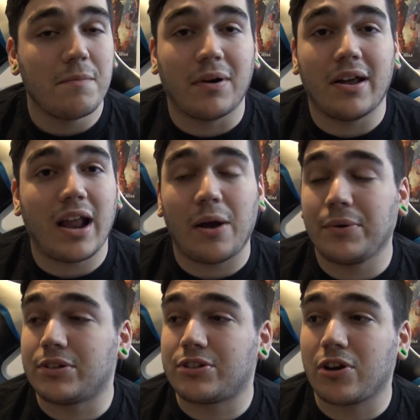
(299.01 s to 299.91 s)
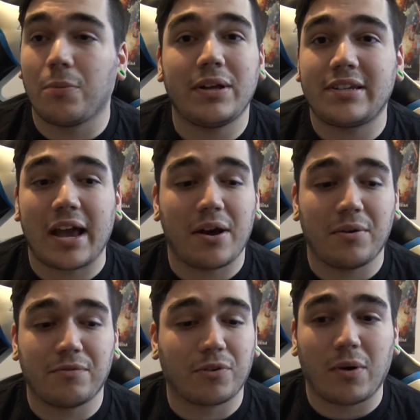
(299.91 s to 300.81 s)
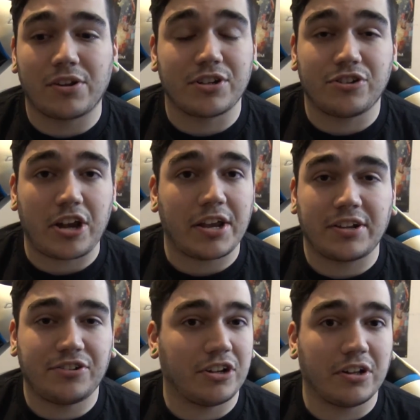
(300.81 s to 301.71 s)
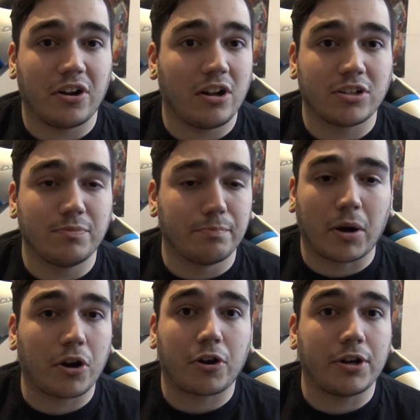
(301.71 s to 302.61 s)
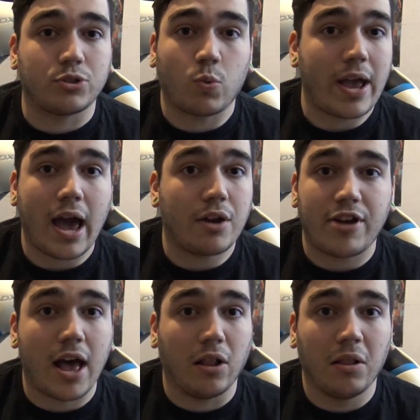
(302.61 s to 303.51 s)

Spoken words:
but I would so be down for watching Jake Gyllenhaal murder his way out of hell.